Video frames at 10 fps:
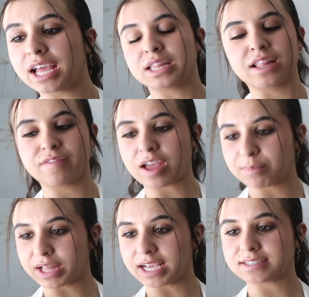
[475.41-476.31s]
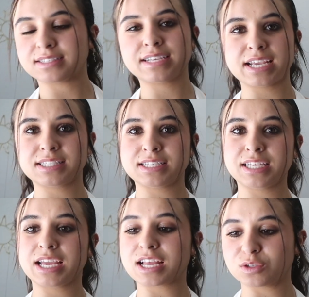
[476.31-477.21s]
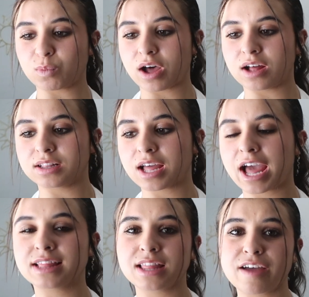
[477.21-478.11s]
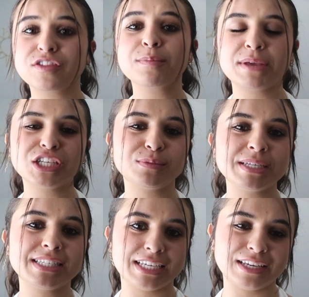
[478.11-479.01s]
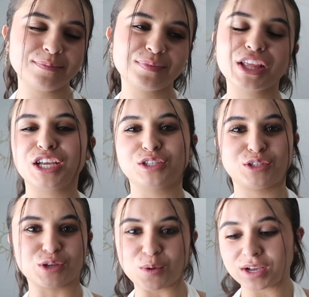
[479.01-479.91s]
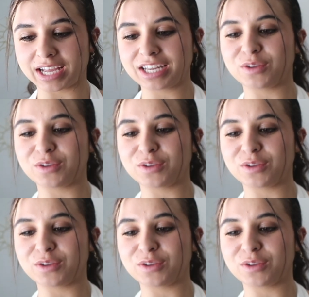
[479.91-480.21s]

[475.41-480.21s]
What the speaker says: Love that place. Tasty as well. I love their peach meat tea. It's so good.